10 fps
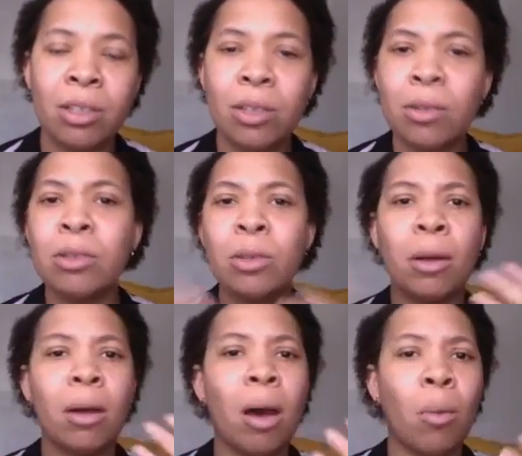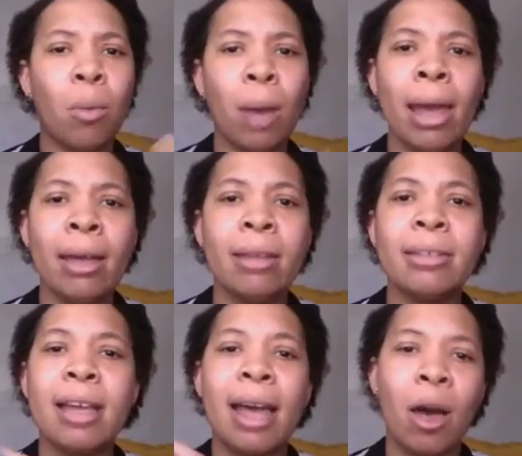So there's a way
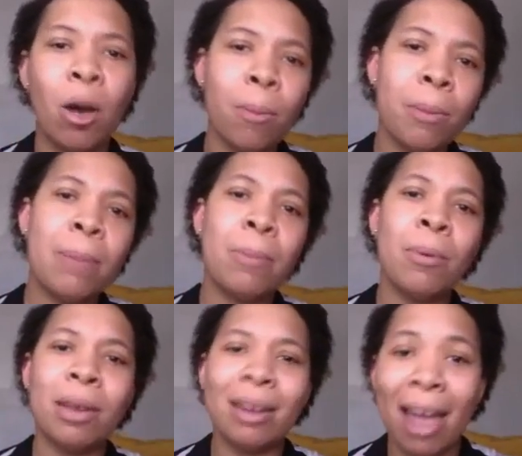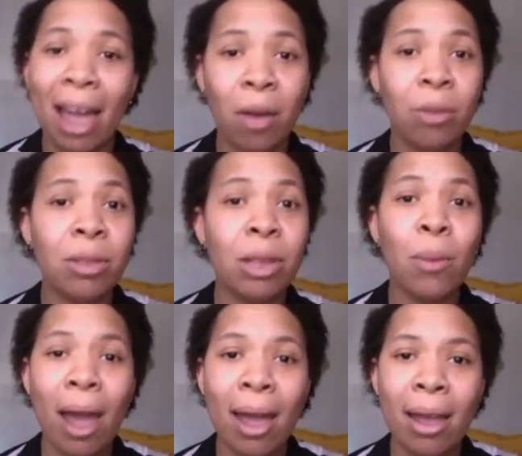to help people in a healthy
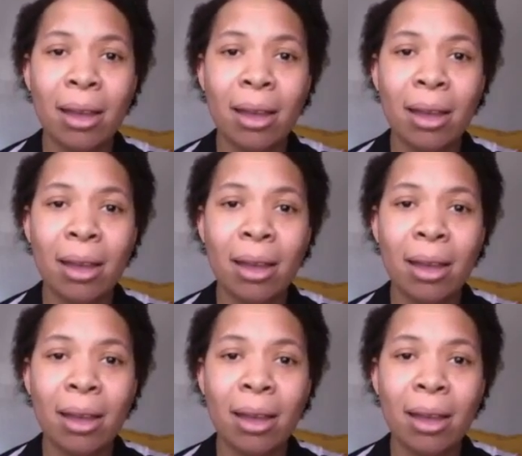way,